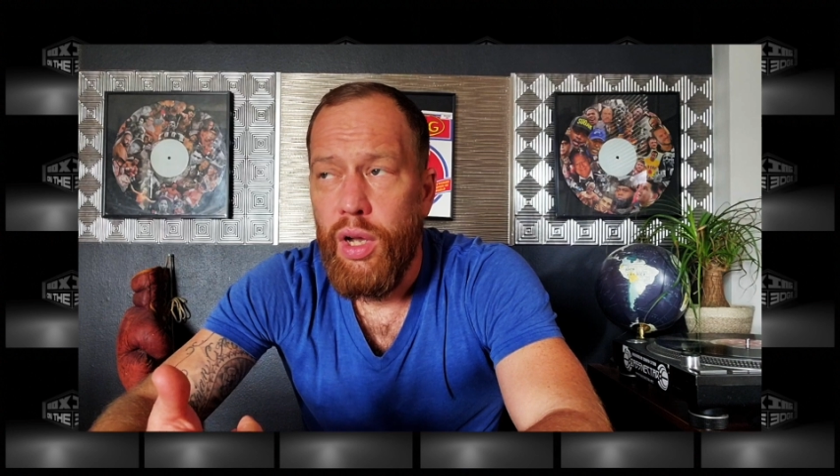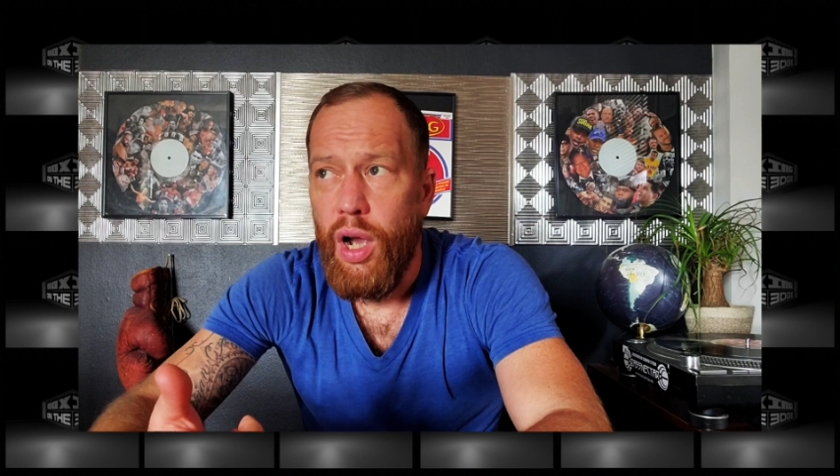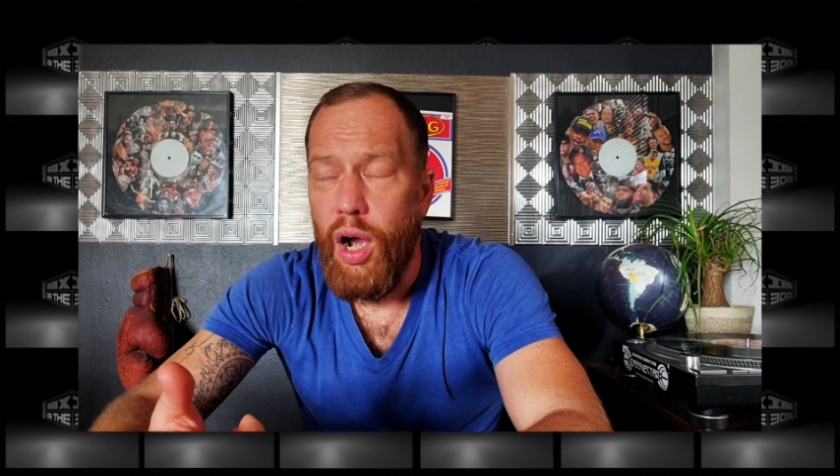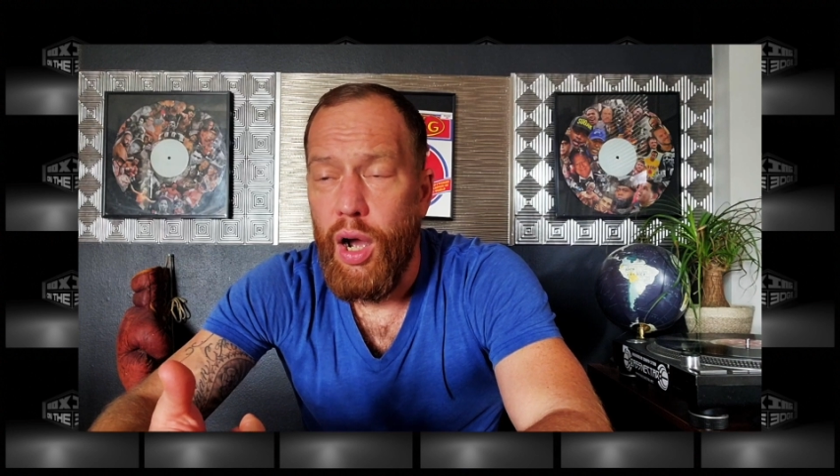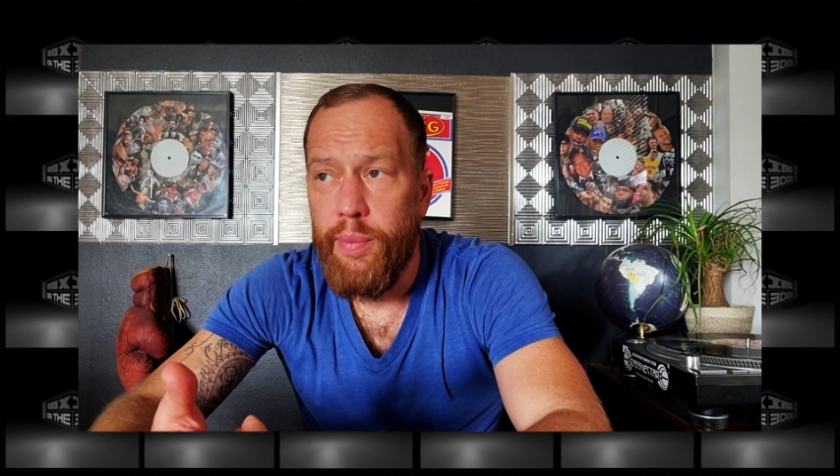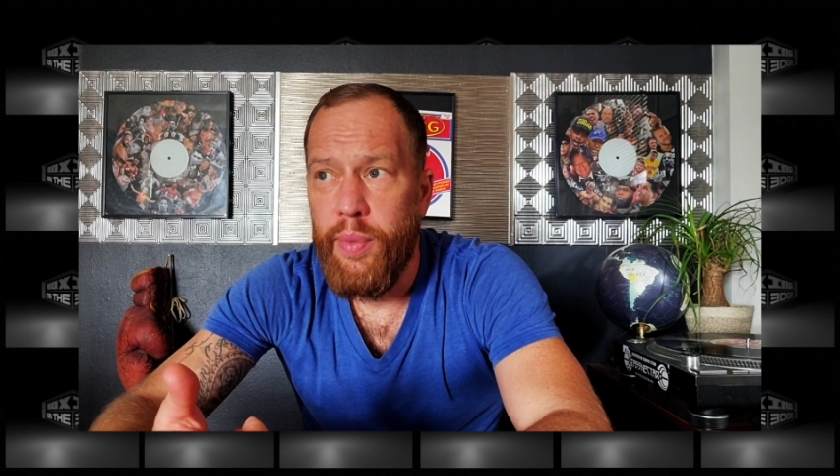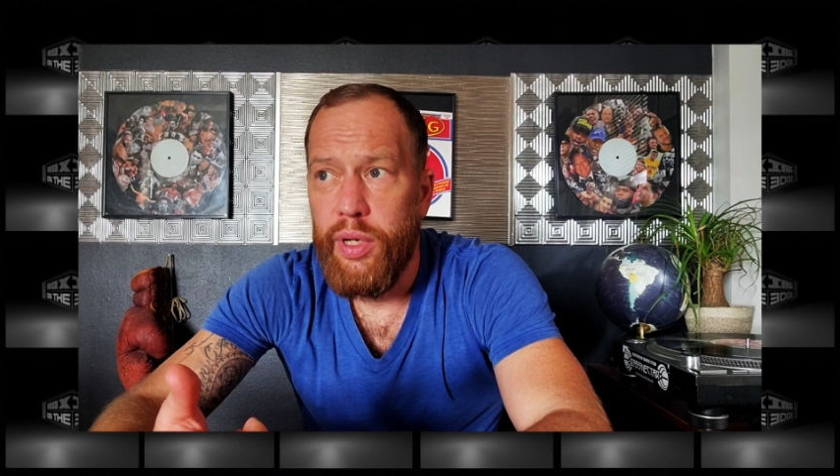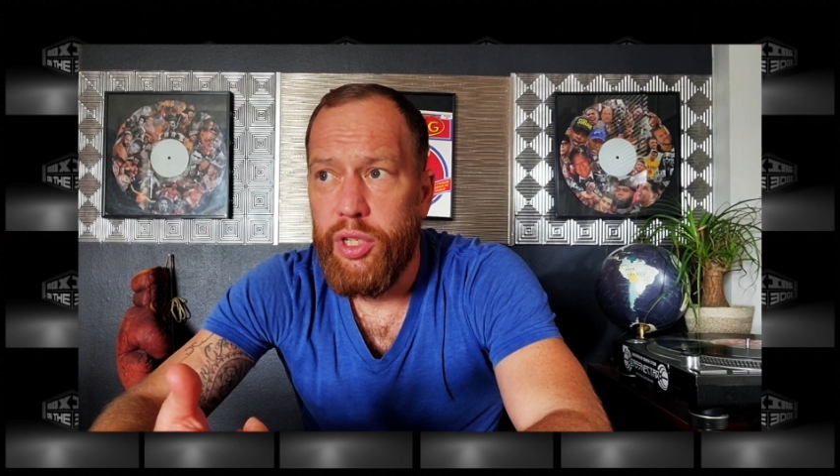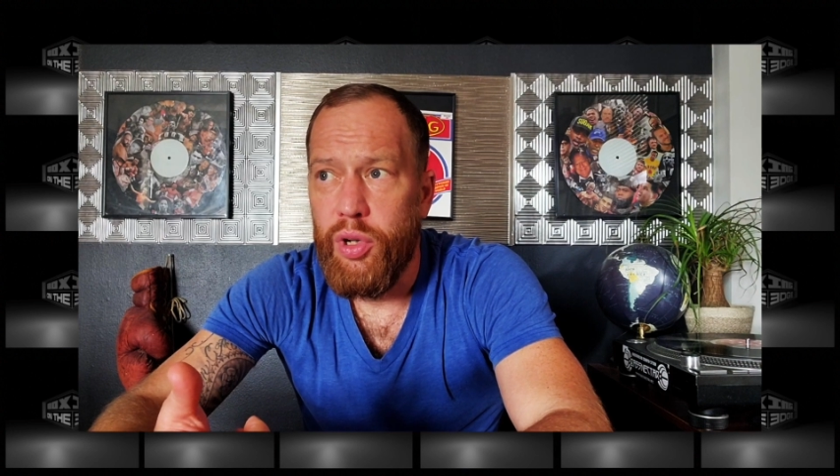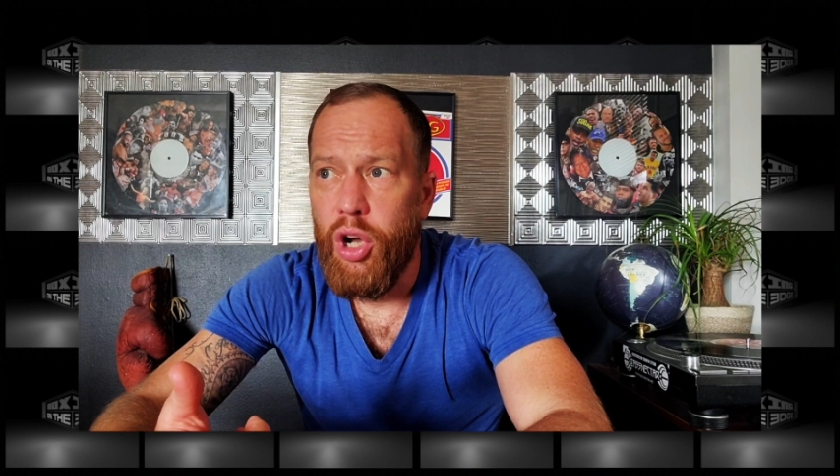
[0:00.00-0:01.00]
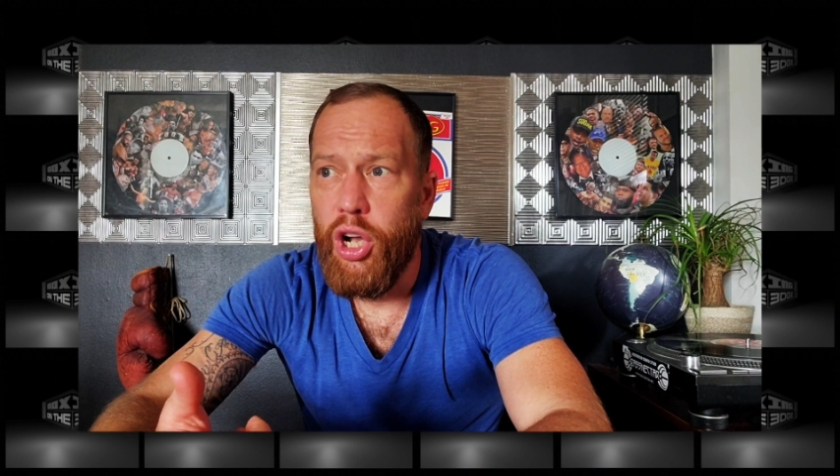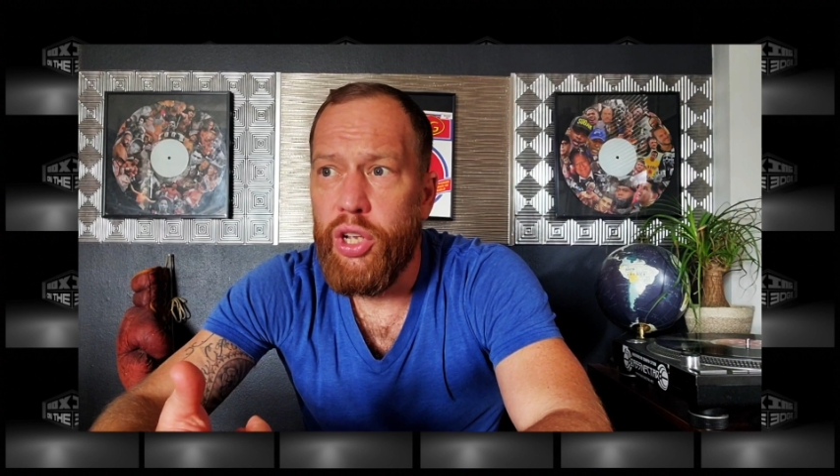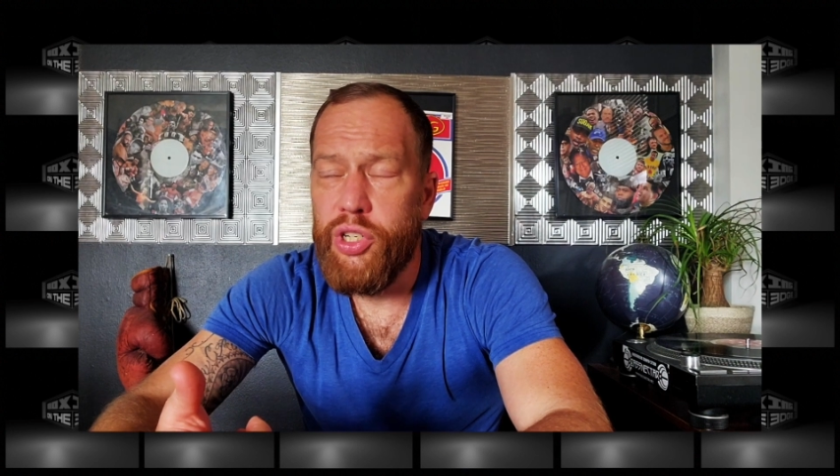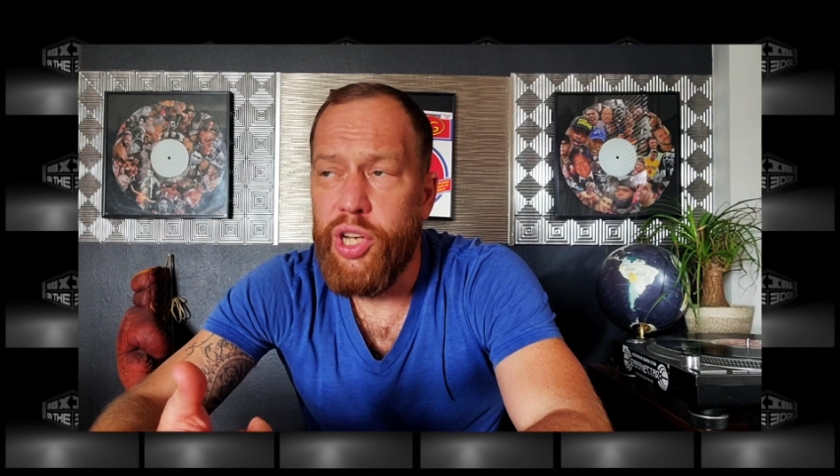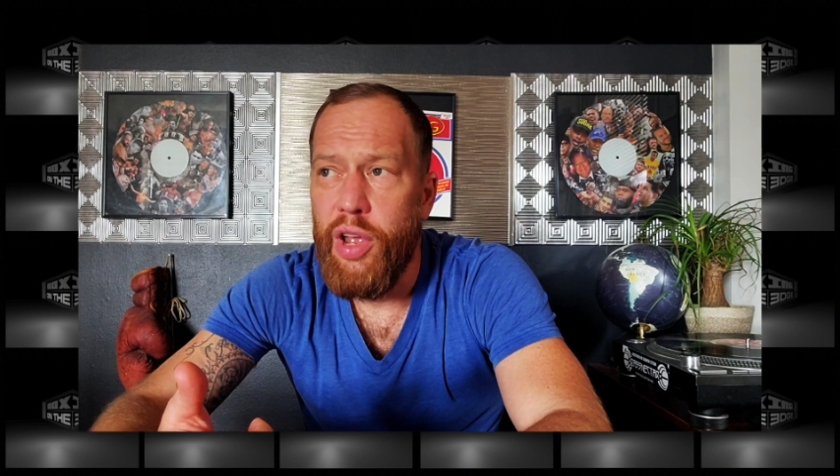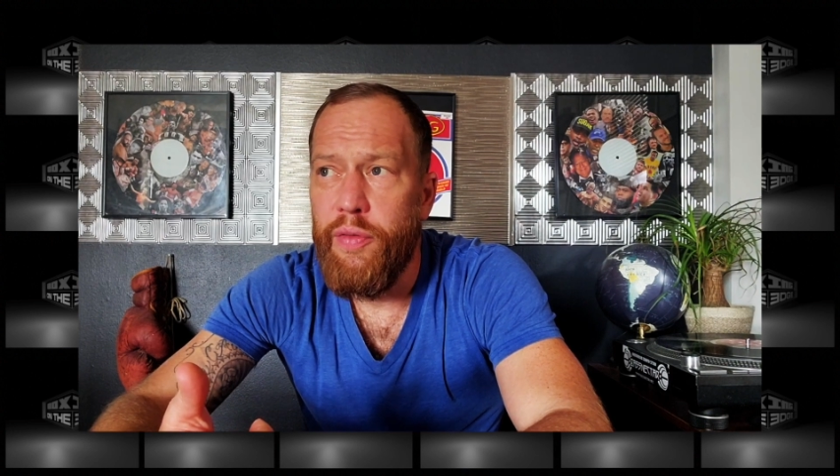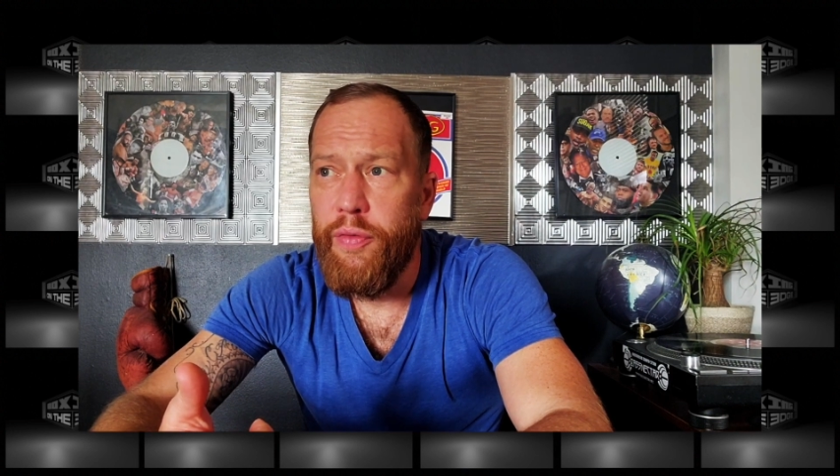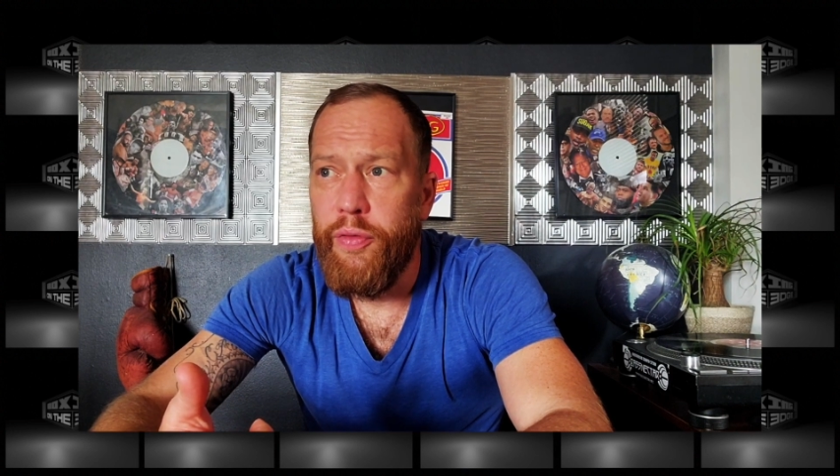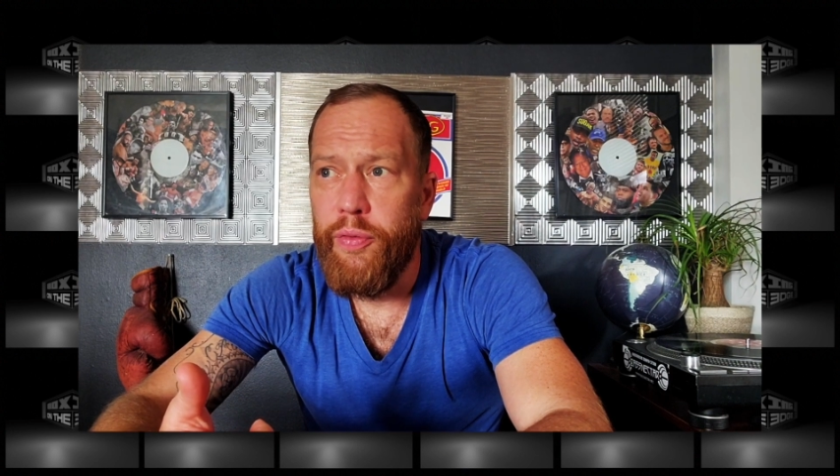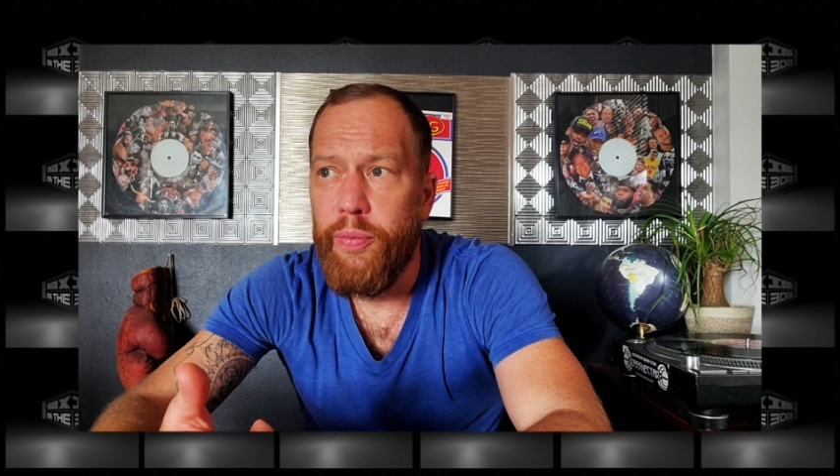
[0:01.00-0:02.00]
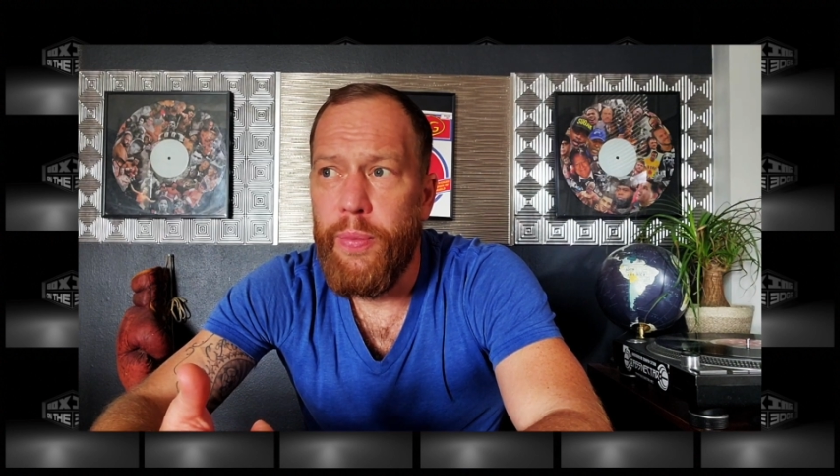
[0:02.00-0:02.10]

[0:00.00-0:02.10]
So Ergashev,